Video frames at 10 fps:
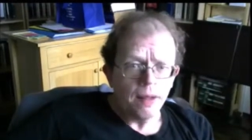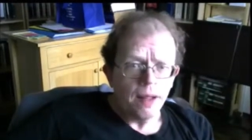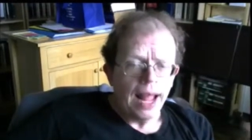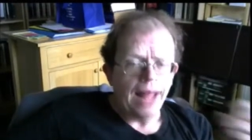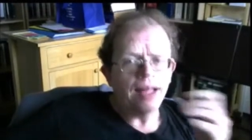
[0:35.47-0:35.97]

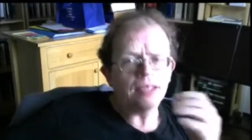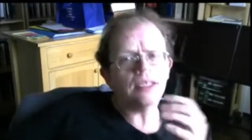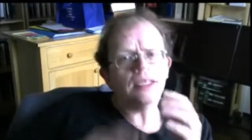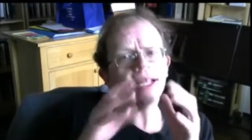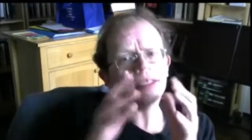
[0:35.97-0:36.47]
and that's the,
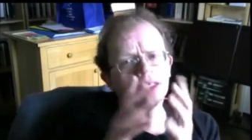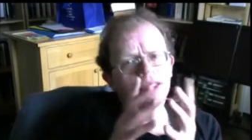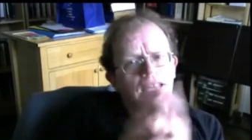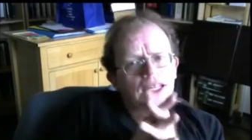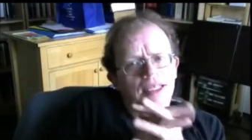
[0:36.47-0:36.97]
that's the
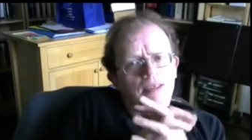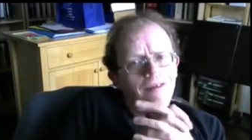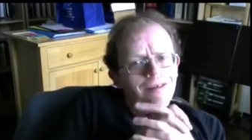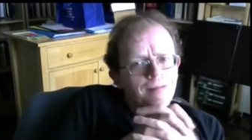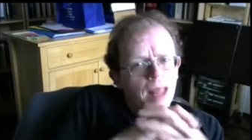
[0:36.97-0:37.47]
thing that
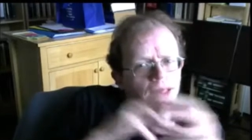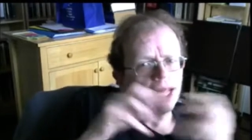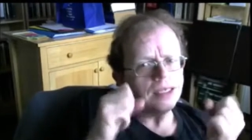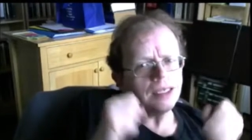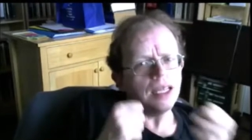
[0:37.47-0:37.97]

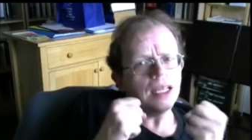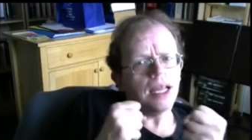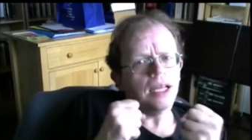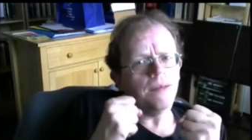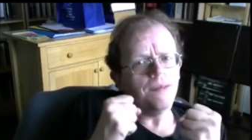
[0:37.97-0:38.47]
that's the thing
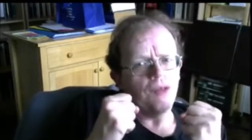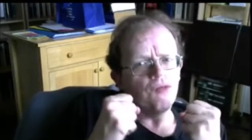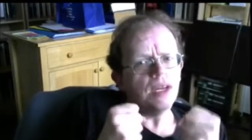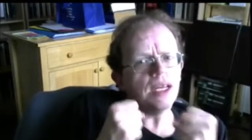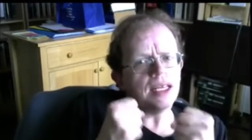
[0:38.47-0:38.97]
that that
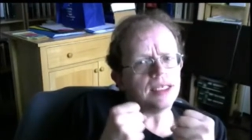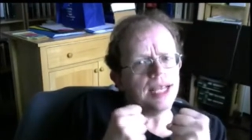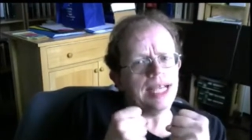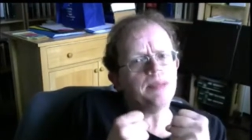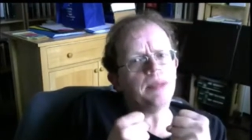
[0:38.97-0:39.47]
really
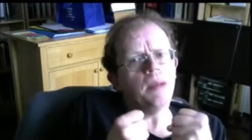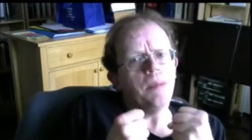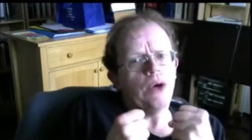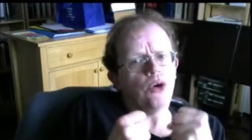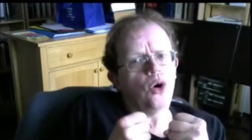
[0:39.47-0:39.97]
excites me
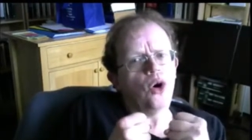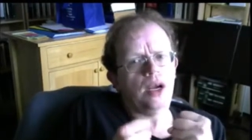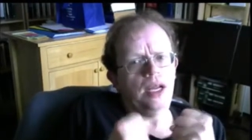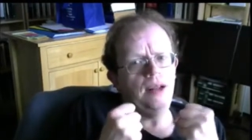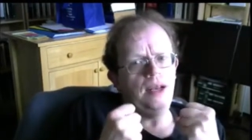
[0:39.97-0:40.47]
about art
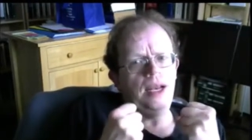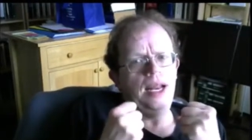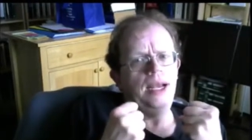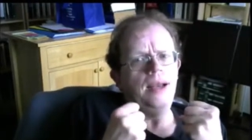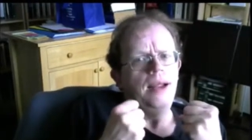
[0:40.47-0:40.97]
and
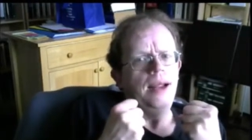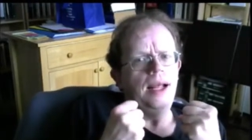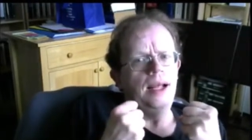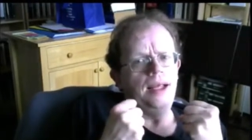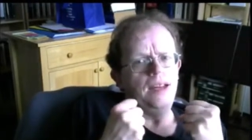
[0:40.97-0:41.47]
and
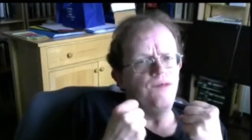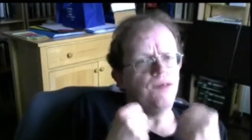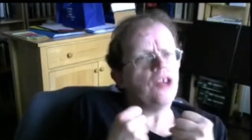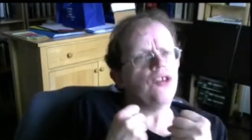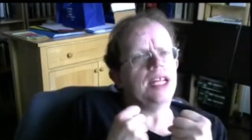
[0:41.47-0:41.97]
uh,
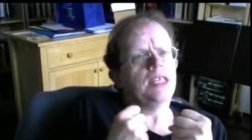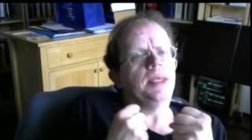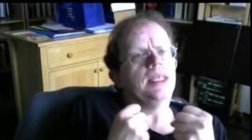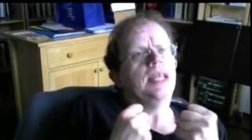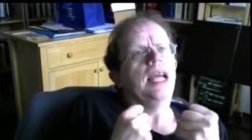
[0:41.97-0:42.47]
invigorates me
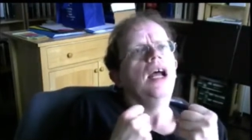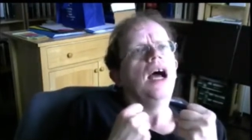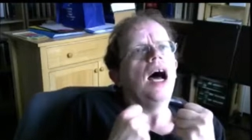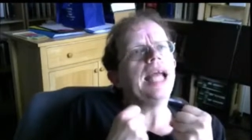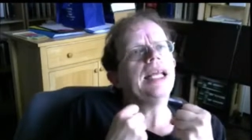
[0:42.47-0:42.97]
is that
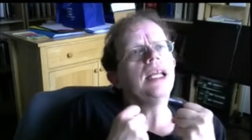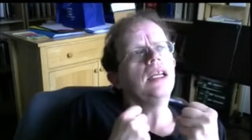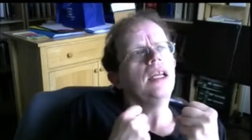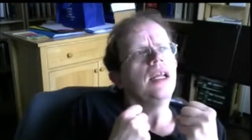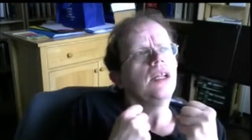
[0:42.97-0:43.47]
I
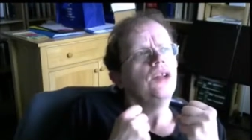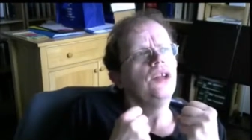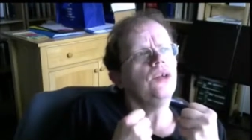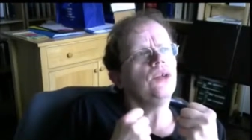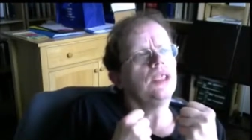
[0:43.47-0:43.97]
can
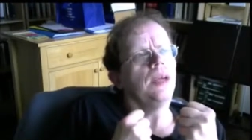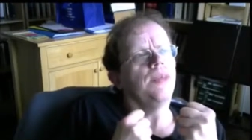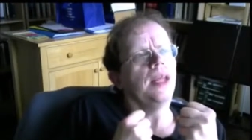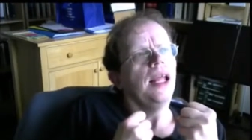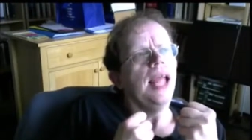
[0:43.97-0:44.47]
do
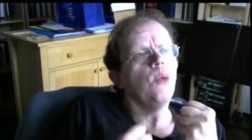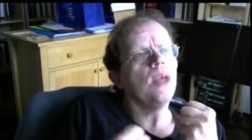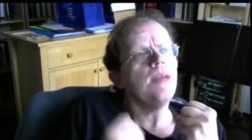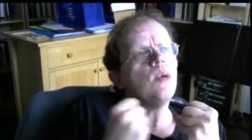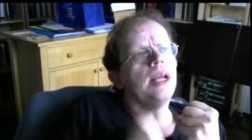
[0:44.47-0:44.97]
something, and
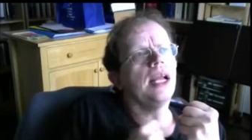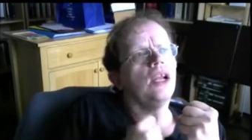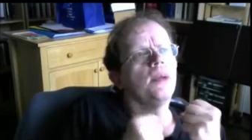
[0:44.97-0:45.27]
even when I look,